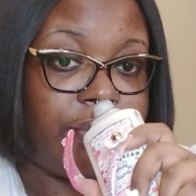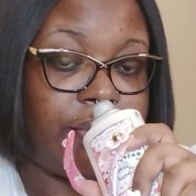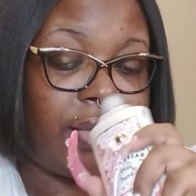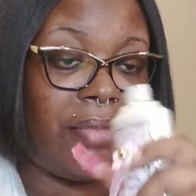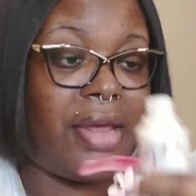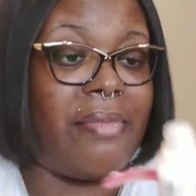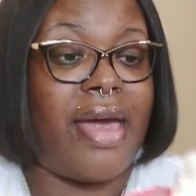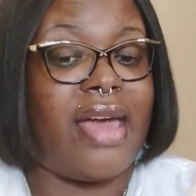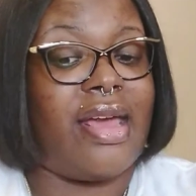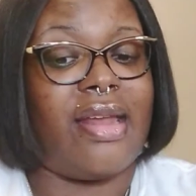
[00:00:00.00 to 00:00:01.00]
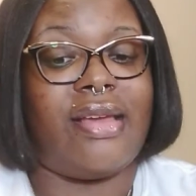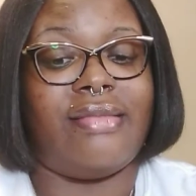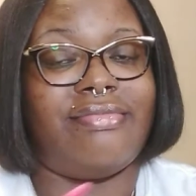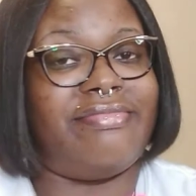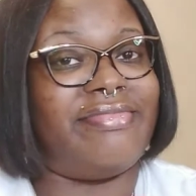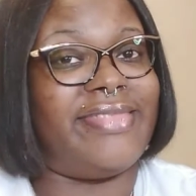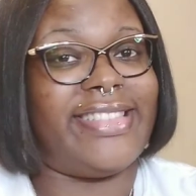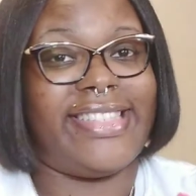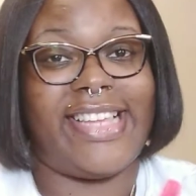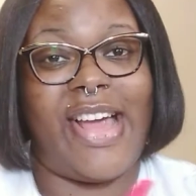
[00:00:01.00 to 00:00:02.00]
I'm not mad at it.
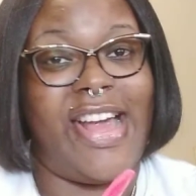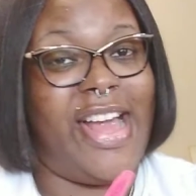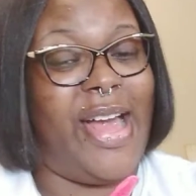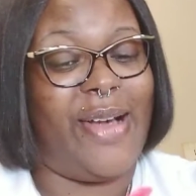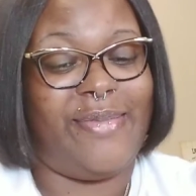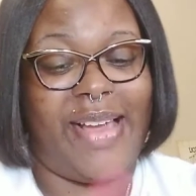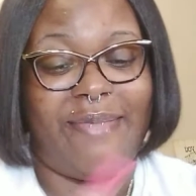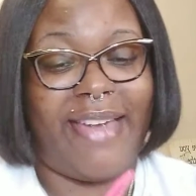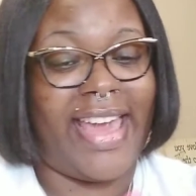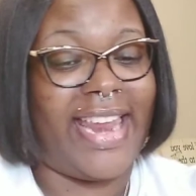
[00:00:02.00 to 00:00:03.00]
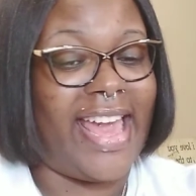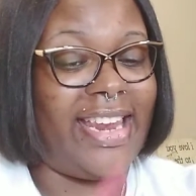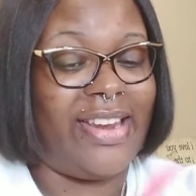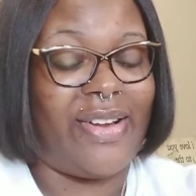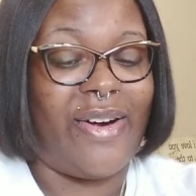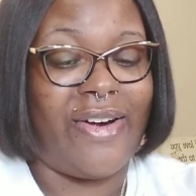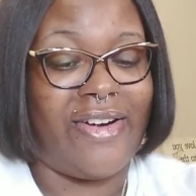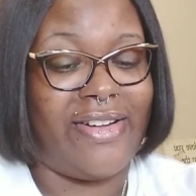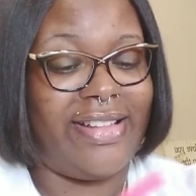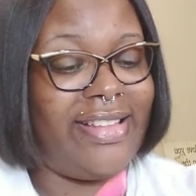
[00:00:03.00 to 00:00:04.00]
I'm not mad at it all.